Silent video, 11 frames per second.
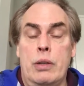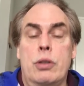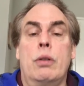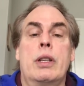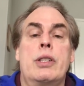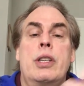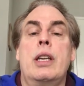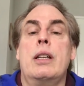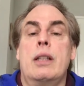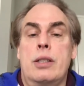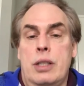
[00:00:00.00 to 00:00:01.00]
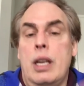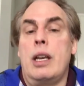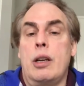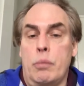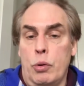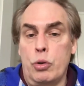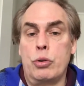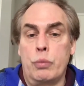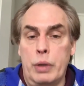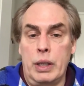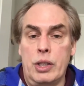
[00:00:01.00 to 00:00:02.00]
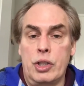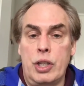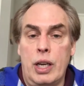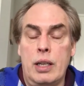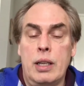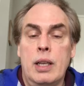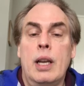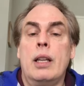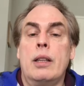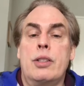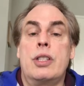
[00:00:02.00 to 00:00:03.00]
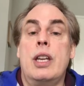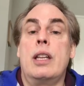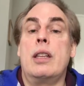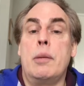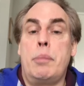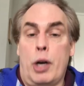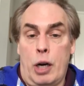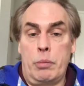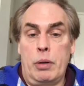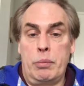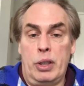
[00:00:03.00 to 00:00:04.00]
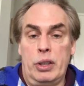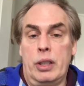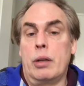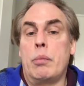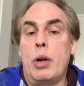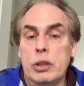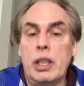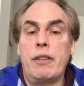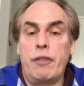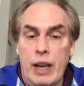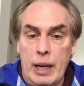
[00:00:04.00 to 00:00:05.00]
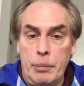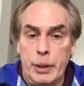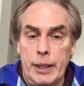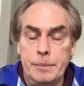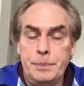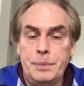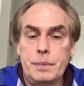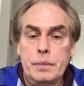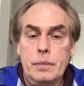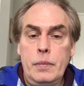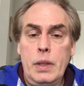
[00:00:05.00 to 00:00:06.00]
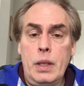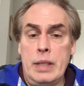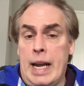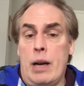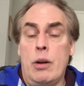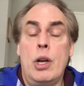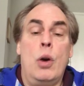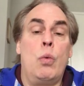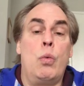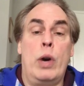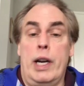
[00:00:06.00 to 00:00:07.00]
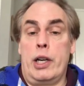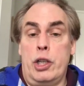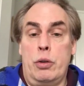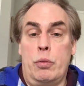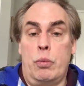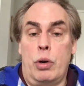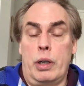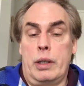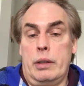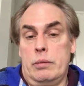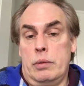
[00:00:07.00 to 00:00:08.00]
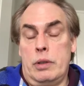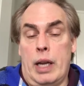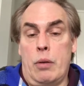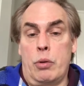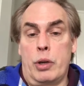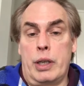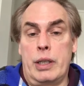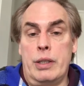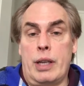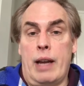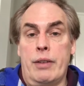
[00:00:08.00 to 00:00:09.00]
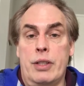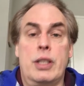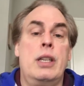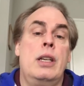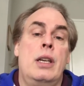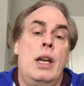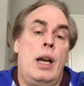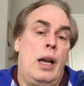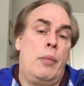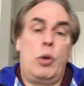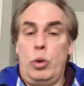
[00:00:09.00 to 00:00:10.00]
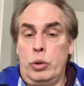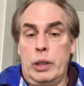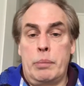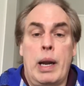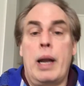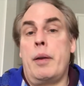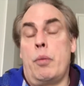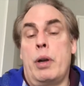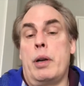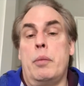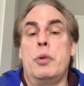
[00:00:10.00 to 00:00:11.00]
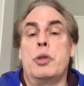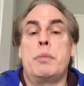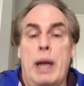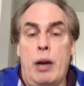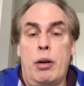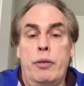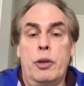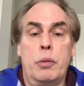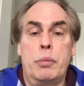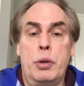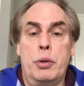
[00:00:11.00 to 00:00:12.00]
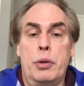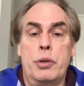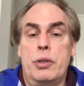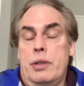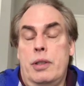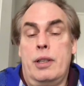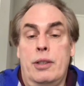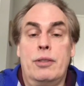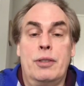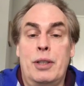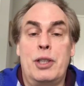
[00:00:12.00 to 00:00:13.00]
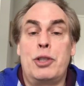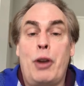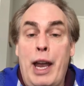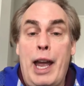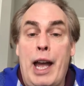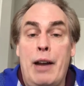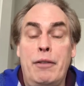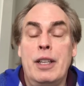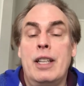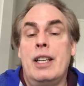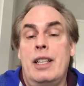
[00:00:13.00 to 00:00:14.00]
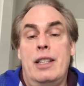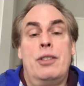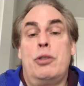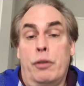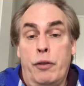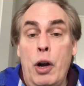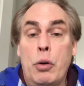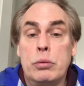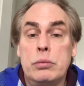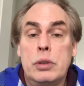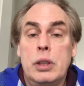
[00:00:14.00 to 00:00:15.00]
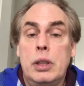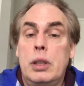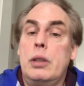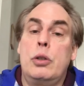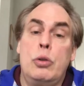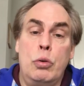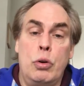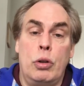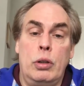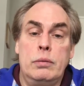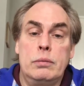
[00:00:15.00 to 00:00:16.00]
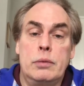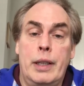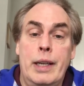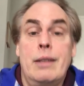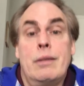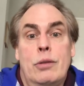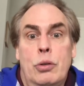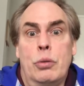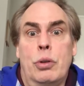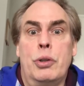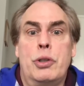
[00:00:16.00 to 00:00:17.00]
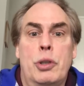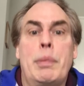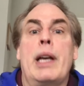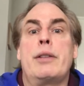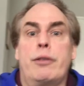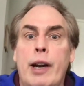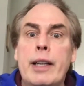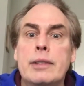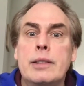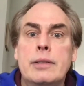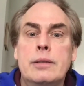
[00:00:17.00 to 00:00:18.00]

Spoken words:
So let's take commercial real estate. Let's take the apartment building or multifamily. Now, where you'd network is obviously, I'm holding probably one of the most powerful computers, that you have. It's your phone. Google, right? Google is your best friend.